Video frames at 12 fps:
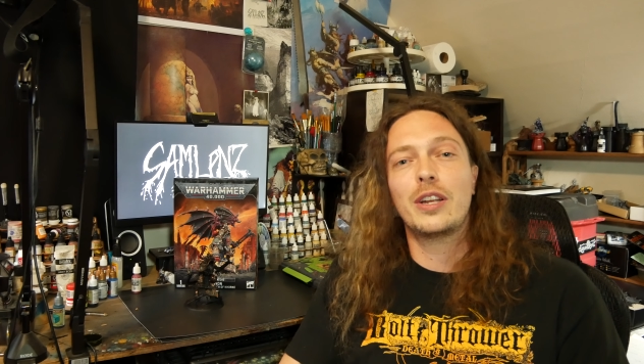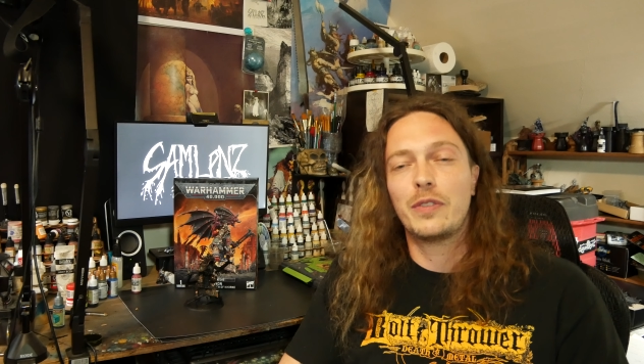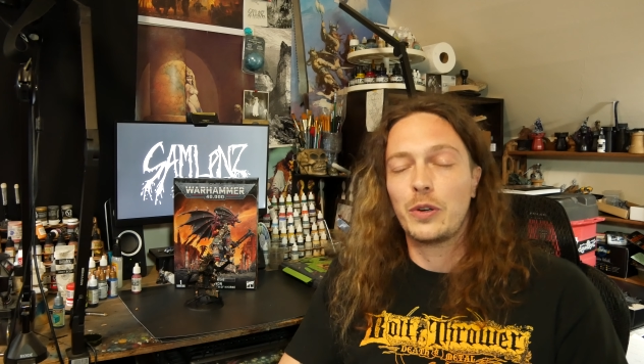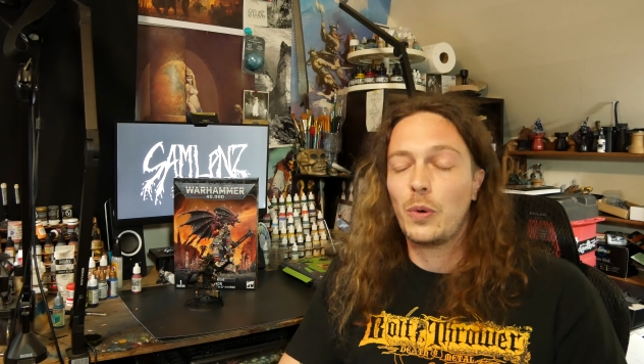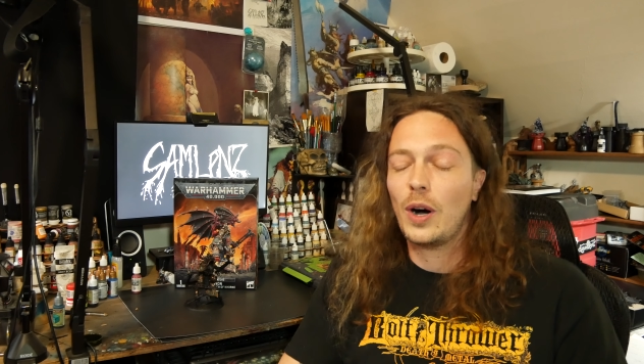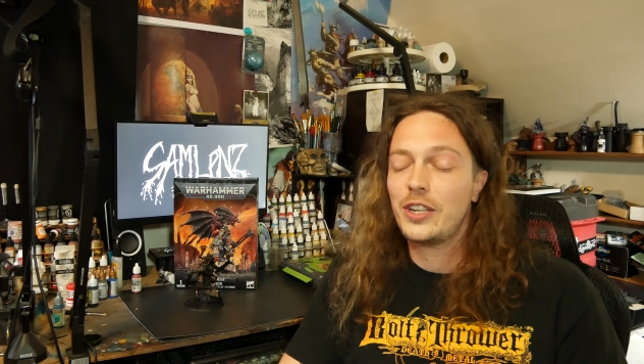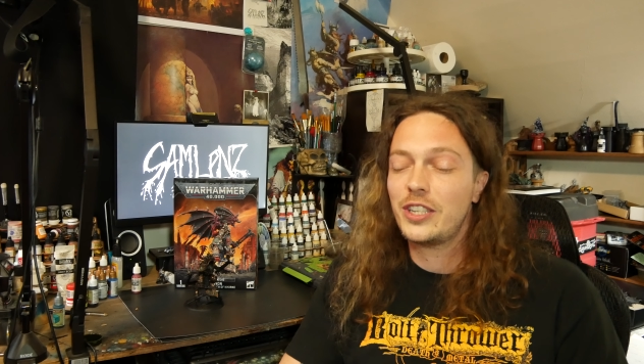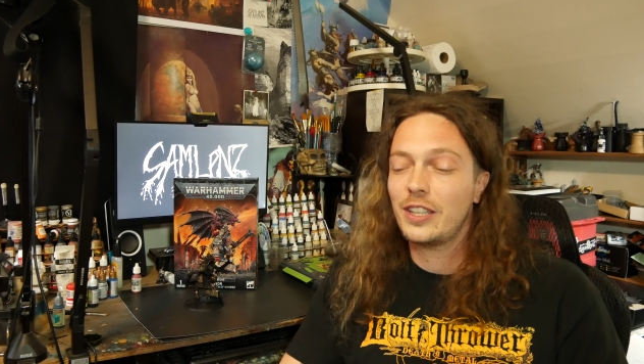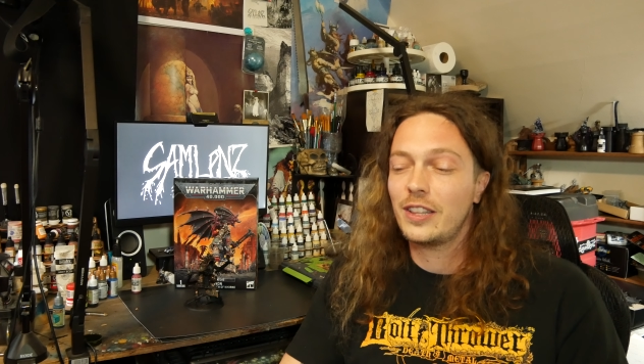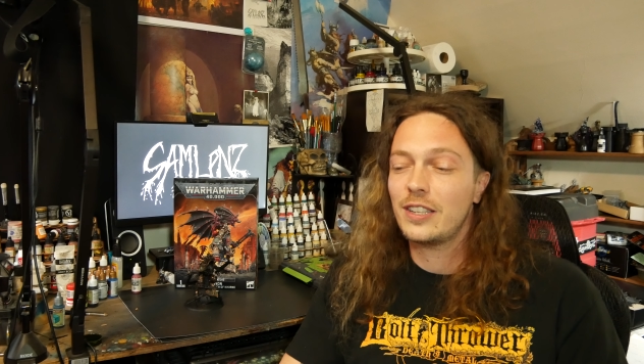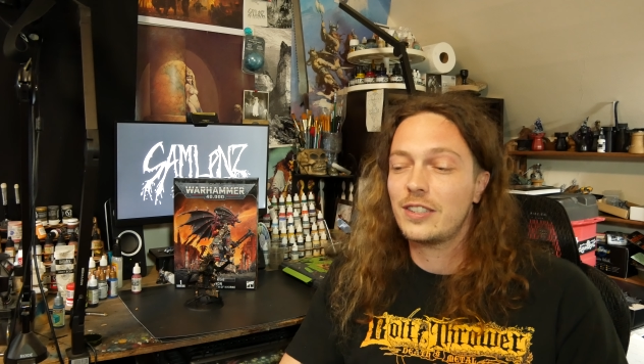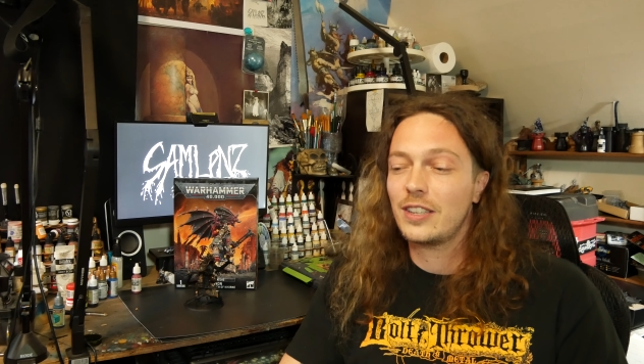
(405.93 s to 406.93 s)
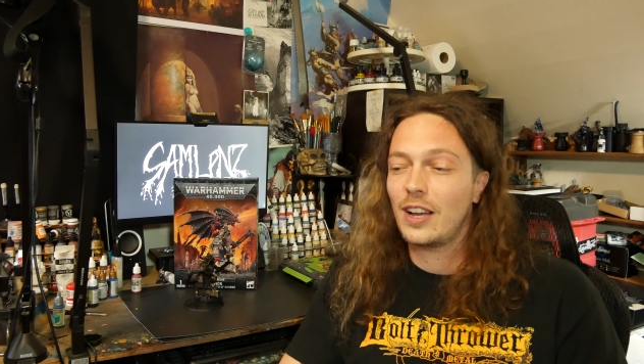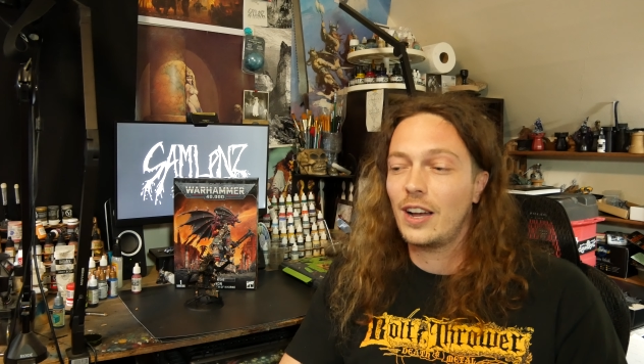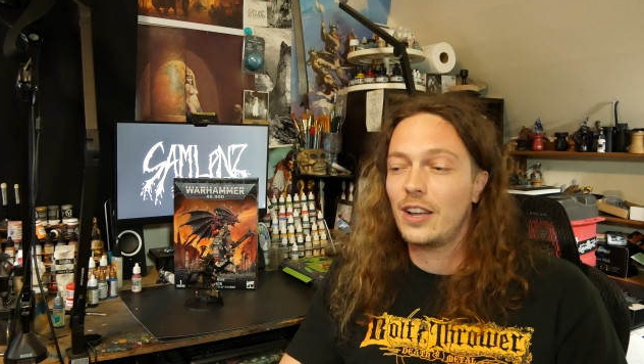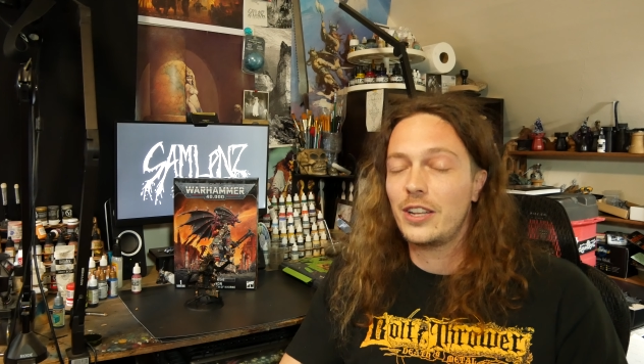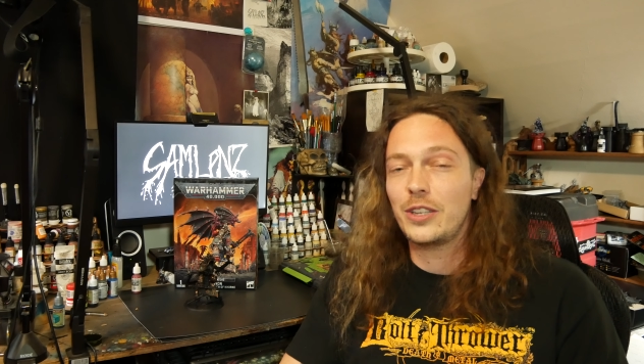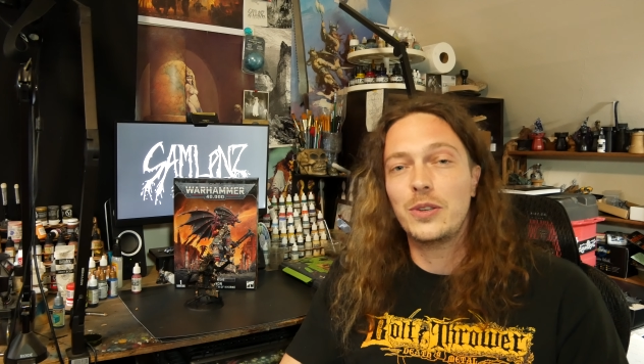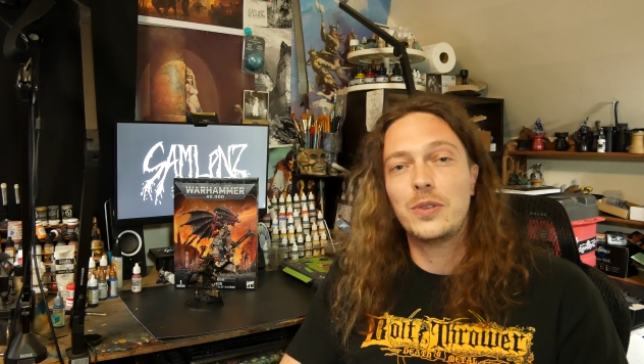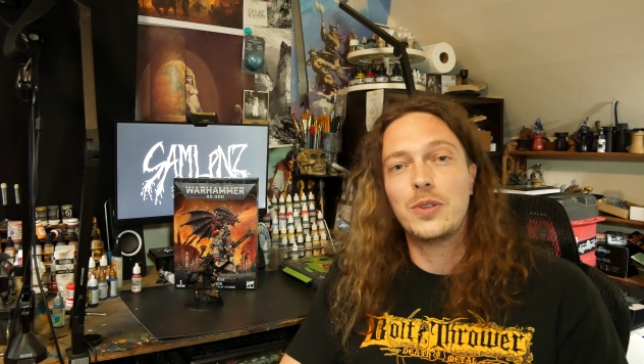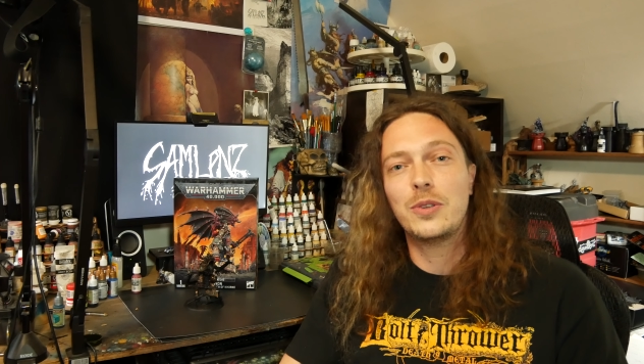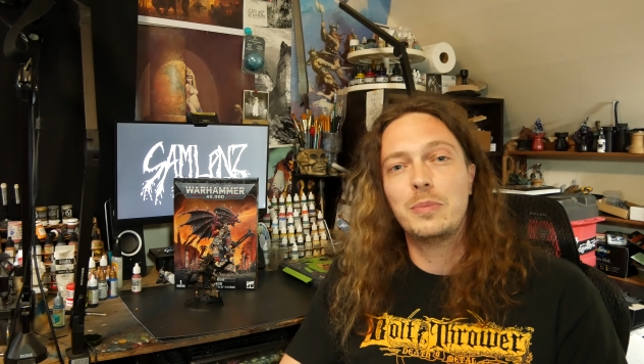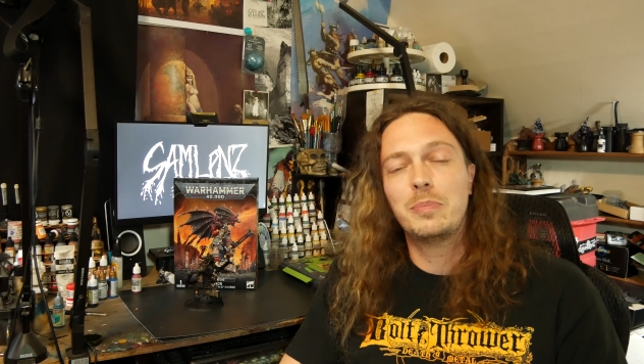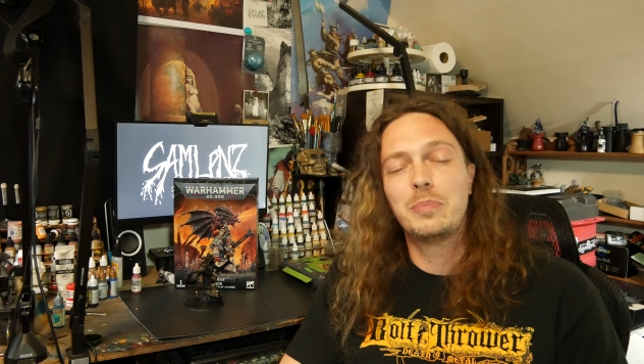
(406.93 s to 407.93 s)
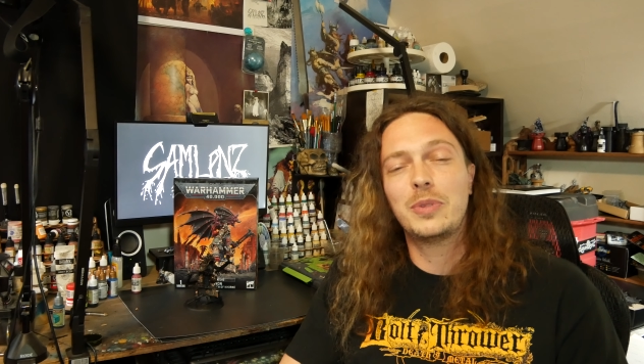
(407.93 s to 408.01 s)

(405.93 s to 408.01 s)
If you're watching this on YouTube,